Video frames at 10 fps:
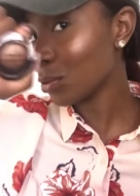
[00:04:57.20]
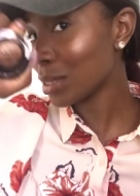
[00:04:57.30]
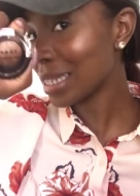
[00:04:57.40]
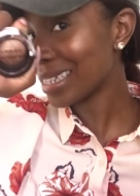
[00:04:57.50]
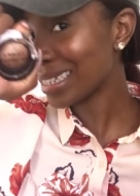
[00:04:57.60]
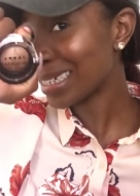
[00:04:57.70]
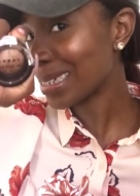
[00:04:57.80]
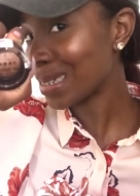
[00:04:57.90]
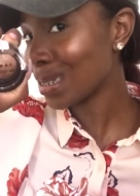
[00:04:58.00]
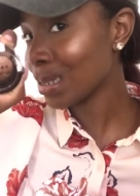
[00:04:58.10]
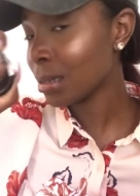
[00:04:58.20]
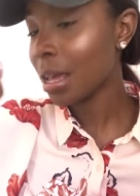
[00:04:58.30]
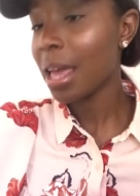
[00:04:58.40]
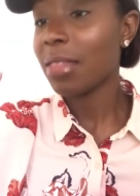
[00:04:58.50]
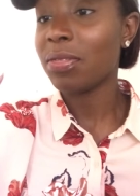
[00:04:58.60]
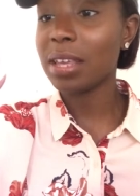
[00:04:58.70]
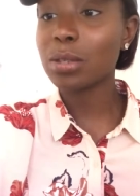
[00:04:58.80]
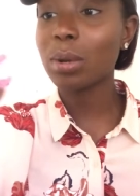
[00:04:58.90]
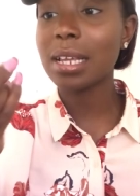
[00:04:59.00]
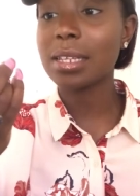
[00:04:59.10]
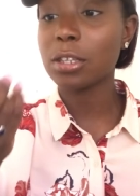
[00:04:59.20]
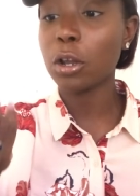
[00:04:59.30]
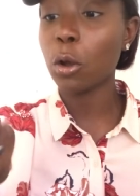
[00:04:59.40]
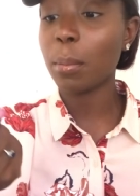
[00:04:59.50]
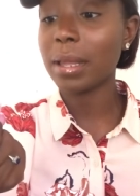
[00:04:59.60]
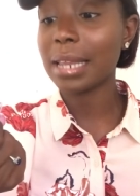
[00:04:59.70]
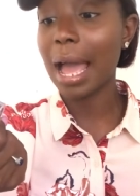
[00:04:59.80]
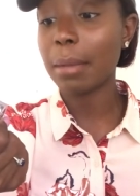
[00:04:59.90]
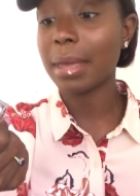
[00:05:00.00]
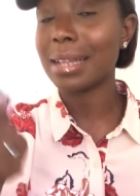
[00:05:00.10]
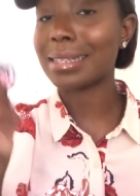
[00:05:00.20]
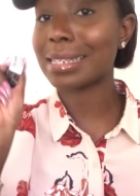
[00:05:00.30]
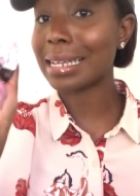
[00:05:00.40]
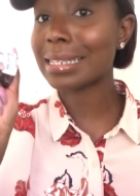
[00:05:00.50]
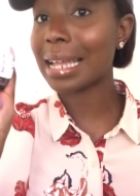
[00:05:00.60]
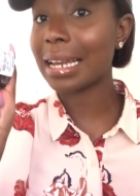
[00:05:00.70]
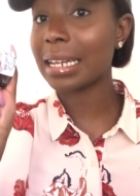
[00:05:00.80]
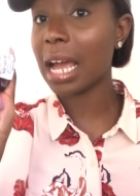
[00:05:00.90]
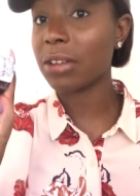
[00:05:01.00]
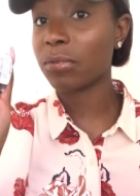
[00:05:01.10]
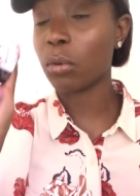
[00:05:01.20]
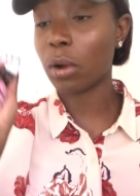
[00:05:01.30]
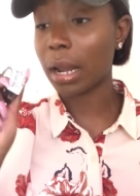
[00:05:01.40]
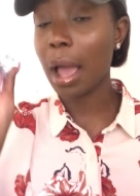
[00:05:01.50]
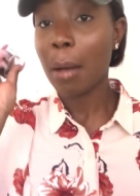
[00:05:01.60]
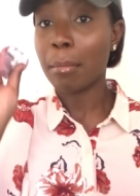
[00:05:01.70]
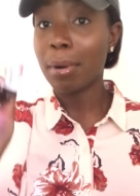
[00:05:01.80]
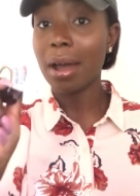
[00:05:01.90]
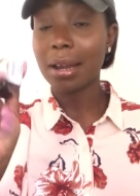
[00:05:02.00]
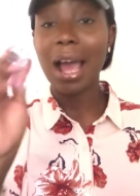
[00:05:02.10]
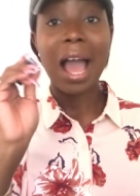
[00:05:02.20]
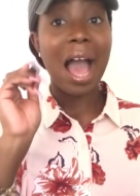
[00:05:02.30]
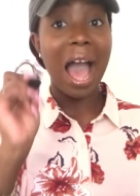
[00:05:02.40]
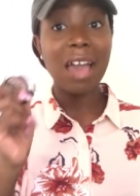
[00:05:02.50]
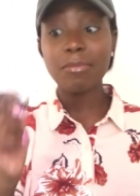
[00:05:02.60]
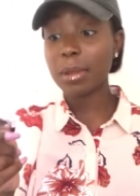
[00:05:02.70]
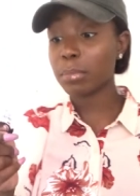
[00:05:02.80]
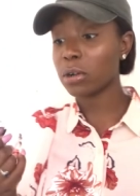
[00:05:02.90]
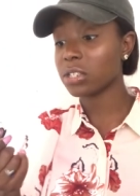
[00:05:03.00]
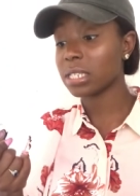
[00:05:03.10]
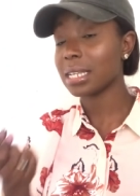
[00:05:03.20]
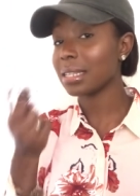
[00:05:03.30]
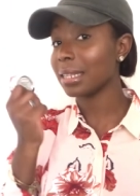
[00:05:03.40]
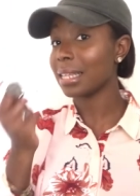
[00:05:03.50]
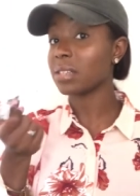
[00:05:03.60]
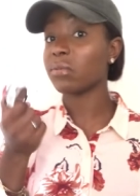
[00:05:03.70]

Do you see this highlight? This one is unopened. I paid six ninety-nine for it, but I've been purchasing this